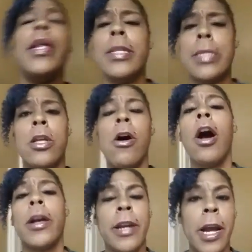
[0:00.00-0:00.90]
minutes
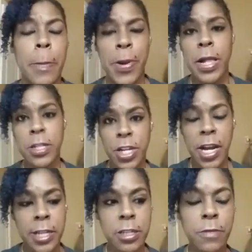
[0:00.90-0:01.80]
long, and I
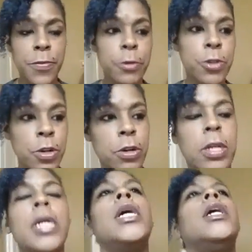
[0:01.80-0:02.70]
apologize. In the
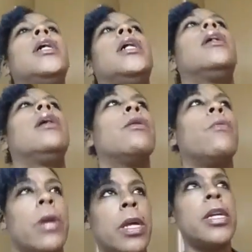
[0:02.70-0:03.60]
future,
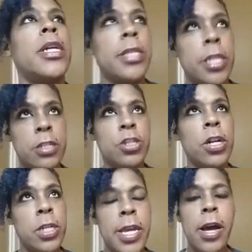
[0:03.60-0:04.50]
we're going to cut that
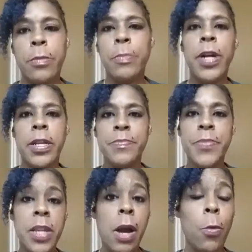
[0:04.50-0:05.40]
junk down. But
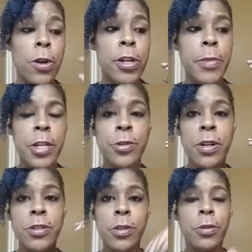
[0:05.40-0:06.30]
I wanted to make
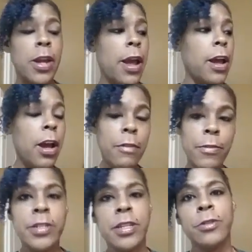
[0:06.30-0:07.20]
sure I showed
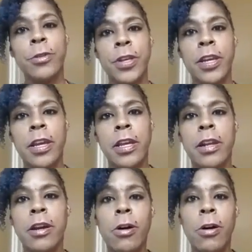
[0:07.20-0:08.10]
every single thing
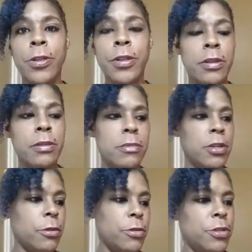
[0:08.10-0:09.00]
and all the,
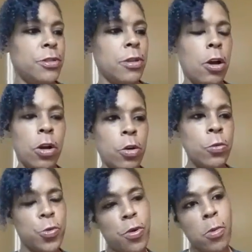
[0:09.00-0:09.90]
you know,
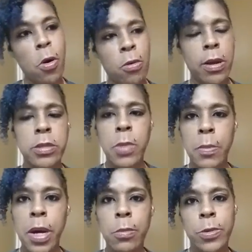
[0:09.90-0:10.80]
accoutrement, as my
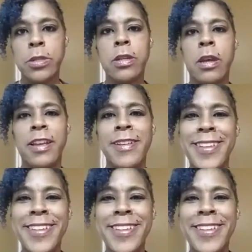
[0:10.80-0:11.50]
mom would say.